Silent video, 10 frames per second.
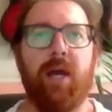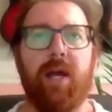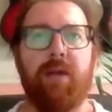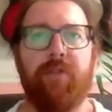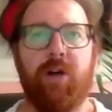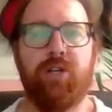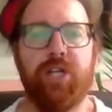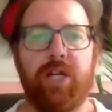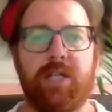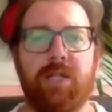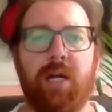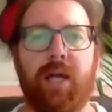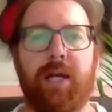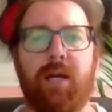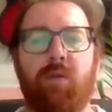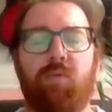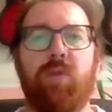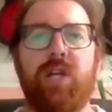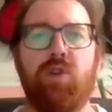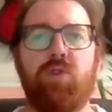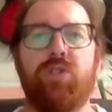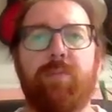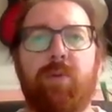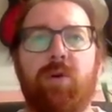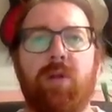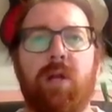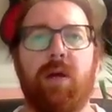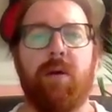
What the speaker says: and a function is like a reusable